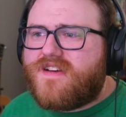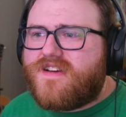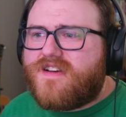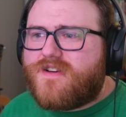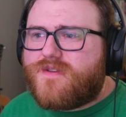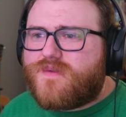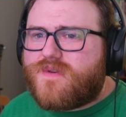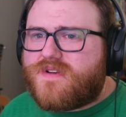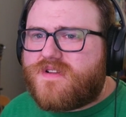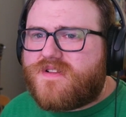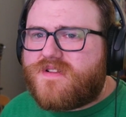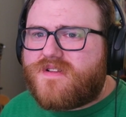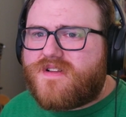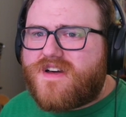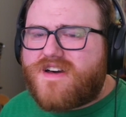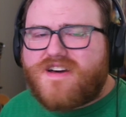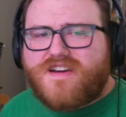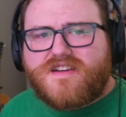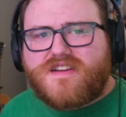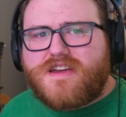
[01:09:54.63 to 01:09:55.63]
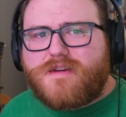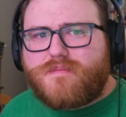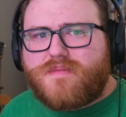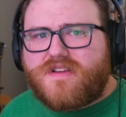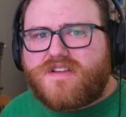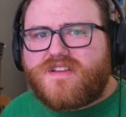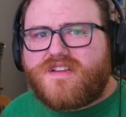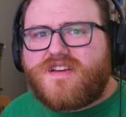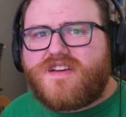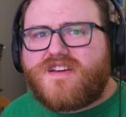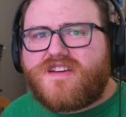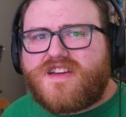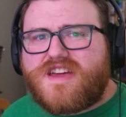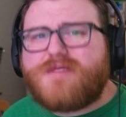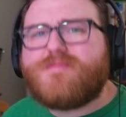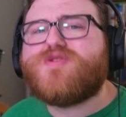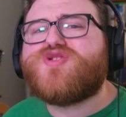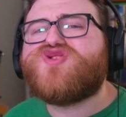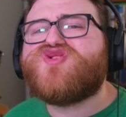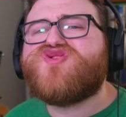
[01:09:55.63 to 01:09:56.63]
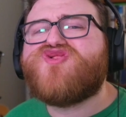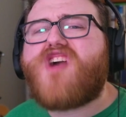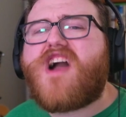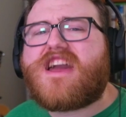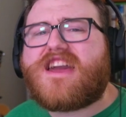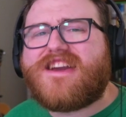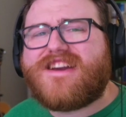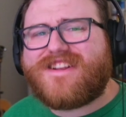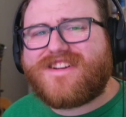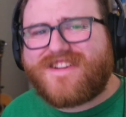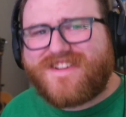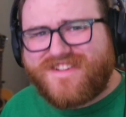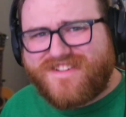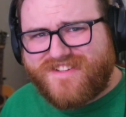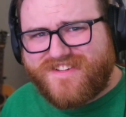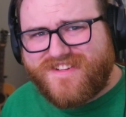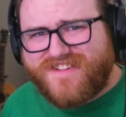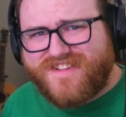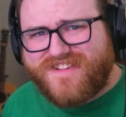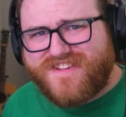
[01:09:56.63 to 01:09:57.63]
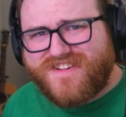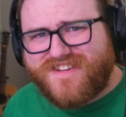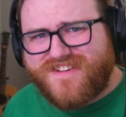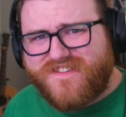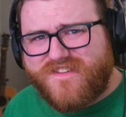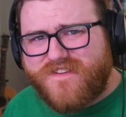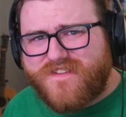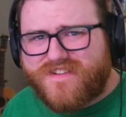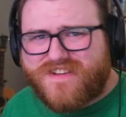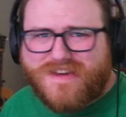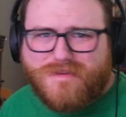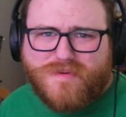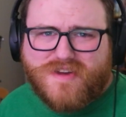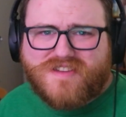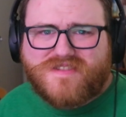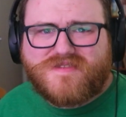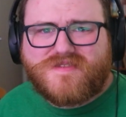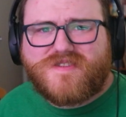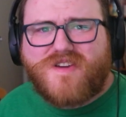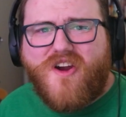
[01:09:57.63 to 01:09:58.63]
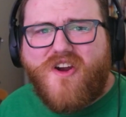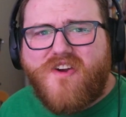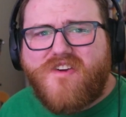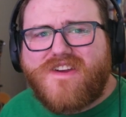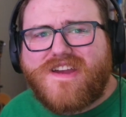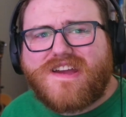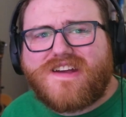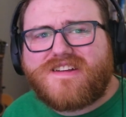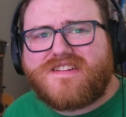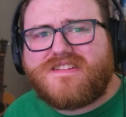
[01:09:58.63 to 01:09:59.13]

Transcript: we'll uh, keep it keep it trucking or keep it carring.